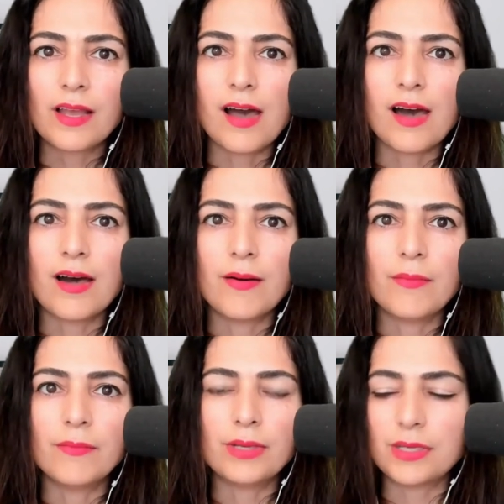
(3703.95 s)

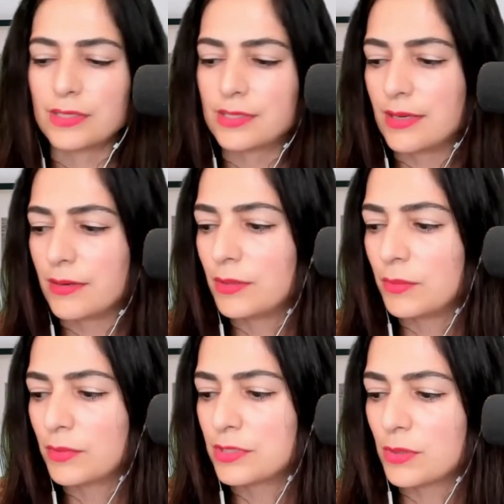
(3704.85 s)
um, because uh, there
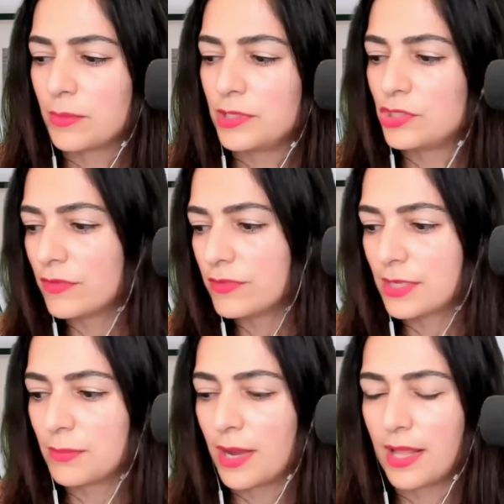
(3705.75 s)
were so many shifts
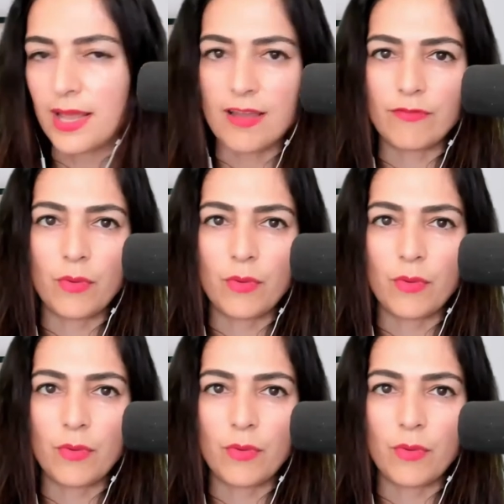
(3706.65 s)
in my life.